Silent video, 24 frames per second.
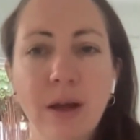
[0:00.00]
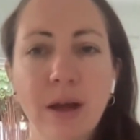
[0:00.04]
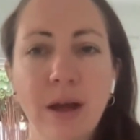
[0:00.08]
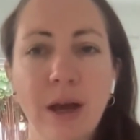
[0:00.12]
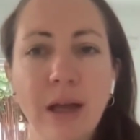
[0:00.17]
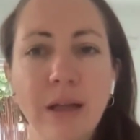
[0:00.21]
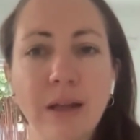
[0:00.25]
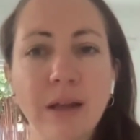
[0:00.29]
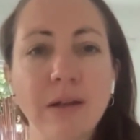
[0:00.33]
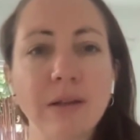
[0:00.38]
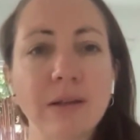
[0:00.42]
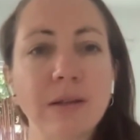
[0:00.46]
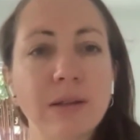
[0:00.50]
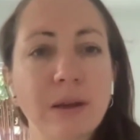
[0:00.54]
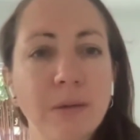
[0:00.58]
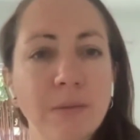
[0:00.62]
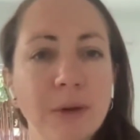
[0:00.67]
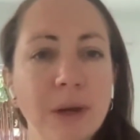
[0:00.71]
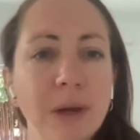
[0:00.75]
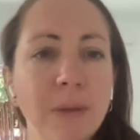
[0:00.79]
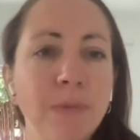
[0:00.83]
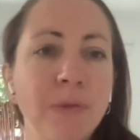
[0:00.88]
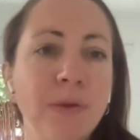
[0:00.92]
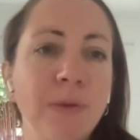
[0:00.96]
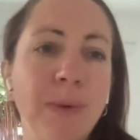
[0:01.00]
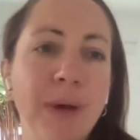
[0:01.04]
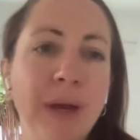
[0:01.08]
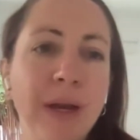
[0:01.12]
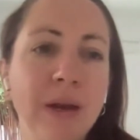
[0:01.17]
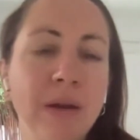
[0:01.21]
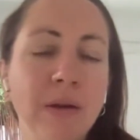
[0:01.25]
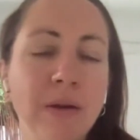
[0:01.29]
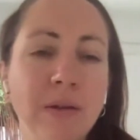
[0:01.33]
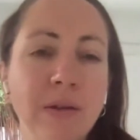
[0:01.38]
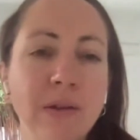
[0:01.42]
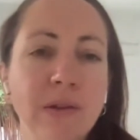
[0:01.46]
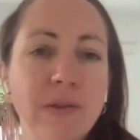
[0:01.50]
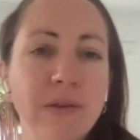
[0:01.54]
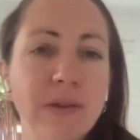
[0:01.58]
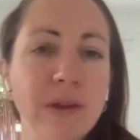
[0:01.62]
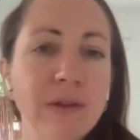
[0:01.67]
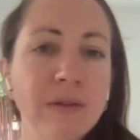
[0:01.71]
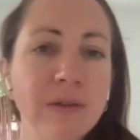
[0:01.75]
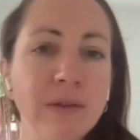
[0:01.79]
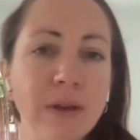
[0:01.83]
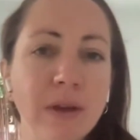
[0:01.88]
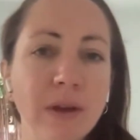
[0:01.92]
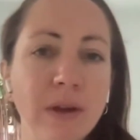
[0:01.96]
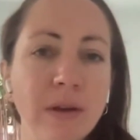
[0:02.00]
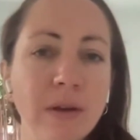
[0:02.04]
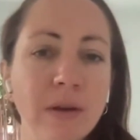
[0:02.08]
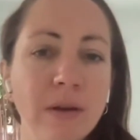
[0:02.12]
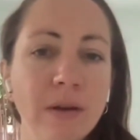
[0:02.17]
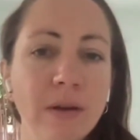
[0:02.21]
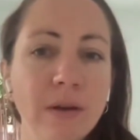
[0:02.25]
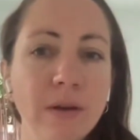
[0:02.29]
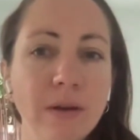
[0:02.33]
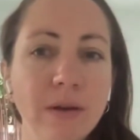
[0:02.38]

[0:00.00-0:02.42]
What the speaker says: and then sometimes, depending on the season,